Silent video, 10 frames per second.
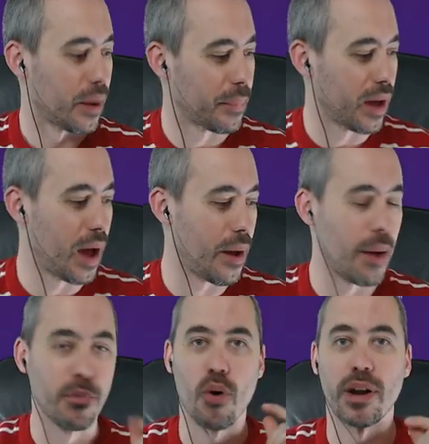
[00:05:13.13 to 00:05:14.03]
But I,
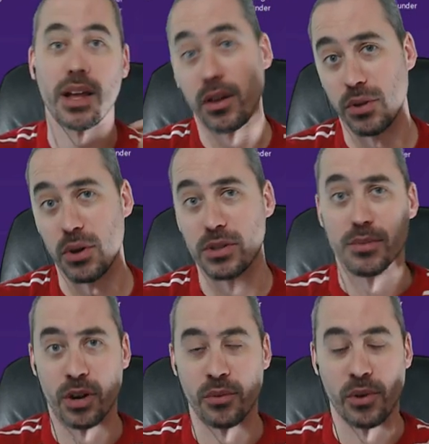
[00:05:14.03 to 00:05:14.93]
am recording. You'll notice
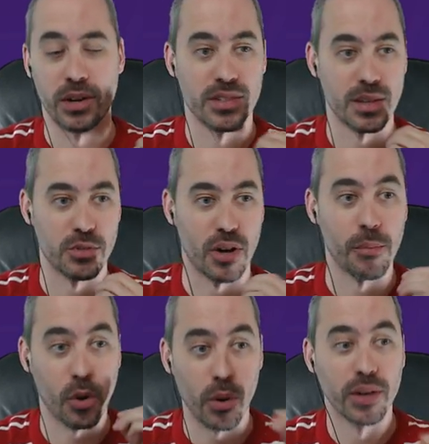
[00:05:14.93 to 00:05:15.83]
I'm wearing the same shirt. I'm
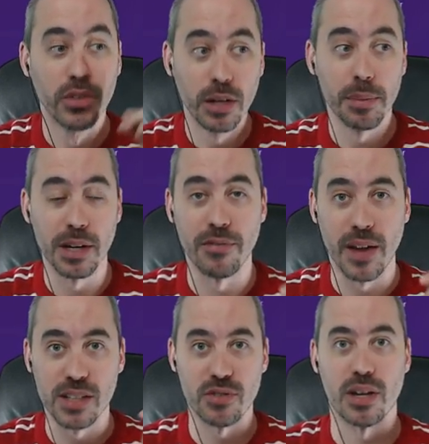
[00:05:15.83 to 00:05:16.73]
recording a little bit in
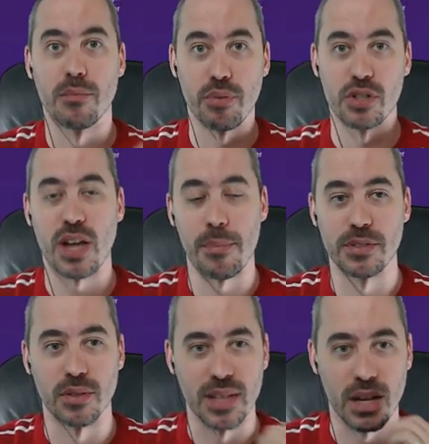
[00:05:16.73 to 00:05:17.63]
advance so I can push
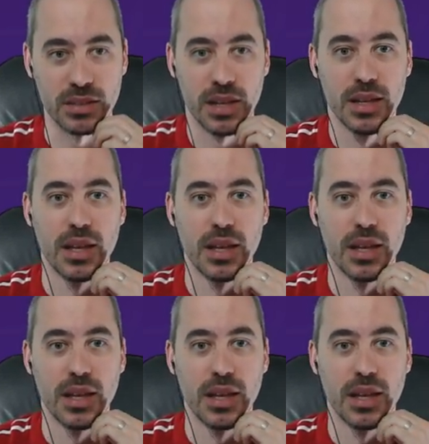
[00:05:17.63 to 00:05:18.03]
episodes out.